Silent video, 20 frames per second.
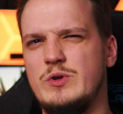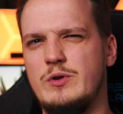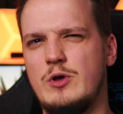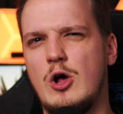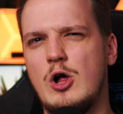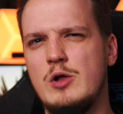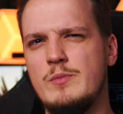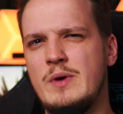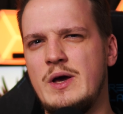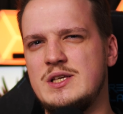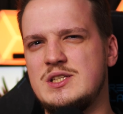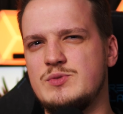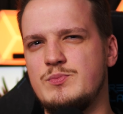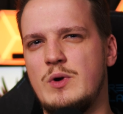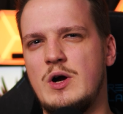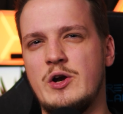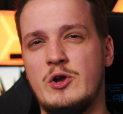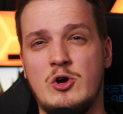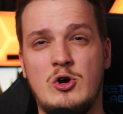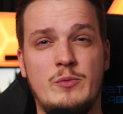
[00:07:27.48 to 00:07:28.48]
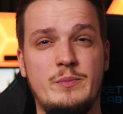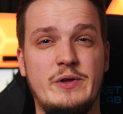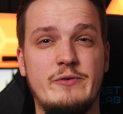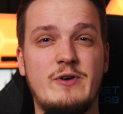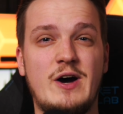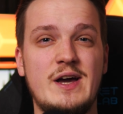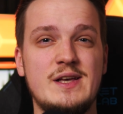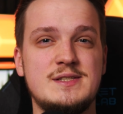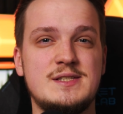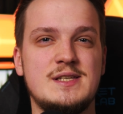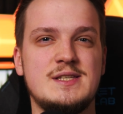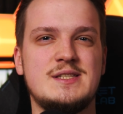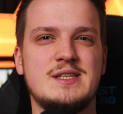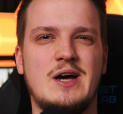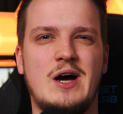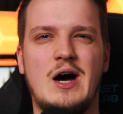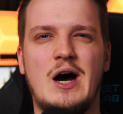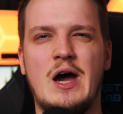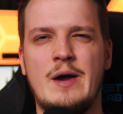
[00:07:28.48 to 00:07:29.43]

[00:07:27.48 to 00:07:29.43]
with all my smart home devices,